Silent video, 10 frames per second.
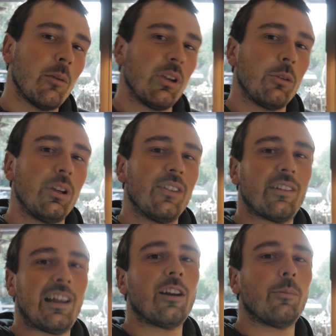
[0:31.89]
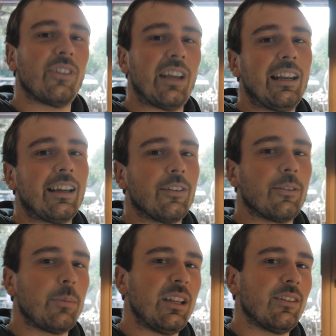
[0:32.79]
between slalom sailing and
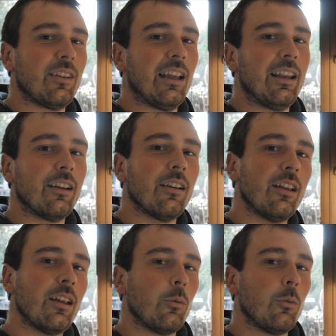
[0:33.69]
speed sailing